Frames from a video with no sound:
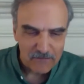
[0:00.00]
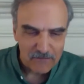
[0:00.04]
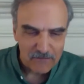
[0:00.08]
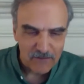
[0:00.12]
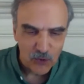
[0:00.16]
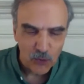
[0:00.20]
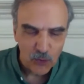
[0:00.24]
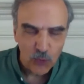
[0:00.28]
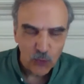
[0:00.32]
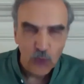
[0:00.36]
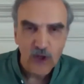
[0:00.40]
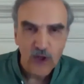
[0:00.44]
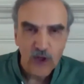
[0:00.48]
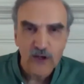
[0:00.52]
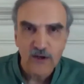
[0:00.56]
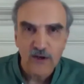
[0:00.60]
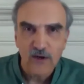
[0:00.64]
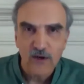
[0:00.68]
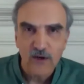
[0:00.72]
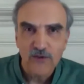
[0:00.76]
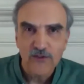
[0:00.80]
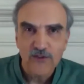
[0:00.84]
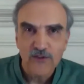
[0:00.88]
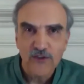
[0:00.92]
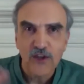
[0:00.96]

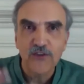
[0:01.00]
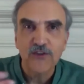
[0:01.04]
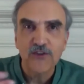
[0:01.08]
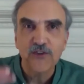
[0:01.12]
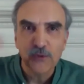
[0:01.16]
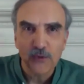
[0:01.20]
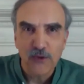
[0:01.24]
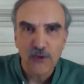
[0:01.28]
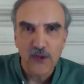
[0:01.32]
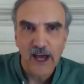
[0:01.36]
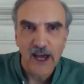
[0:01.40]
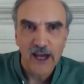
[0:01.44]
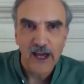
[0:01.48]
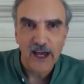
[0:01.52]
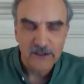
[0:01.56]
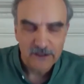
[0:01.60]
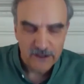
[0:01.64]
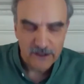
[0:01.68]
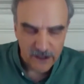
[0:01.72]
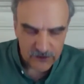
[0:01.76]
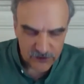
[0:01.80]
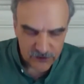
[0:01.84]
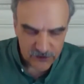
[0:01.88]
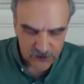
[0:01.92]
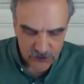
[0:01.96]
will to do that.
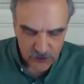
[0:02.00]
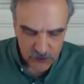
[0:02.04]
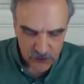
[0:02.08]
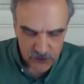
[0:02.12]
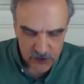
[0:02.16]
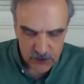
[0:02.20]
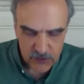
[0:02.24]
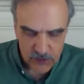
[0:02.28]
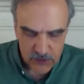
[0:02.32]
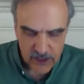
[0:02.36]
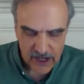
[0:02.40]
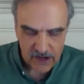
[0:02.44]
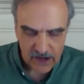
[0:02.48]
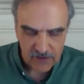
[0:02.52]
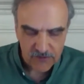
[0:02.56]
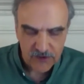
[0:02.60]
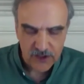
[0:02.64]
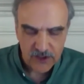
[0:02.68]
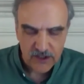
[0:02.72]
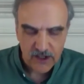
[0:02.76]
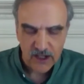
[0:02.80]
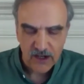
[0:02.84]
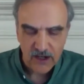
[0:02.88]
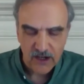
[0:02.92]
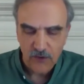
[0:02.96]
And so you have to
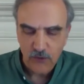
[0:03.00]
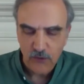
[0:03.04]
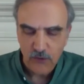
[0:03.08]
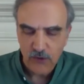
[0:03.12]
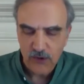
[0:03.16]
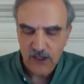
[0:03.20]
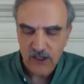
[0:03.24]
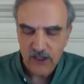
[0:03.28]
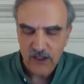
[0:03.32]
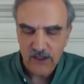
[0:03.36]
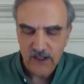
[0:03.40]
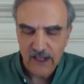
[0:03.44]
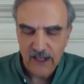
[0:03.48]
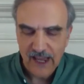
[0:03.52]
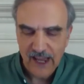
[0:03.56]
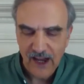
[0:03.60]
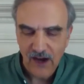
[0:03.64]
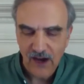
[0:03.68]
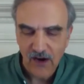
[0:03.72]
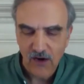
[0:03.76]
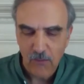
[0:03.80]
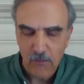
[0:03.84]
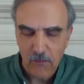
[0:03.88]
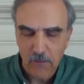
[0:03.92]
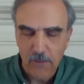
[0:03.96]
kind of look at
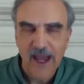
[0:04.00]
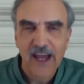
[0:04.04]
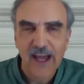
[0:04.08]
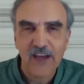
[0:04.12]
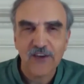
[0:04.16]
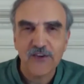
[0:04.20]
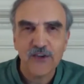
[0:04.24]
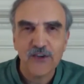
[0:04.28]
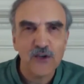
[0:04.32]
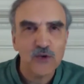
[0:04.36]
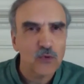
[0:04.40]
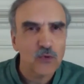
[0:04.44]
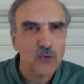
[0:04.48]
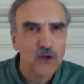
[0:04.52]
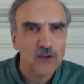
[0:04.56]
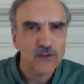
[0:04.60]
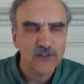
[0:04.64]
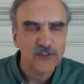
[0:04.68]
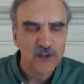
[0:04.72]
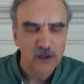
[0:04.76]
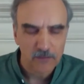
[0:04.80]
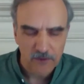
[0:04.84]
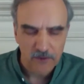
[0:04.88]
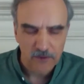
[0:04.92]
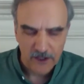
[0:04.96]
how bad do you want
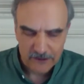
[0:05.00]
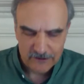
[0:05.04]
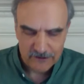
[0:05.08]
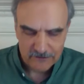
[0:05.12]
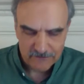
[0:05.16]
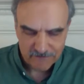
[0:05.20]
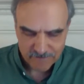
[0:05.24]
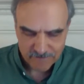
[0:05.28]
something.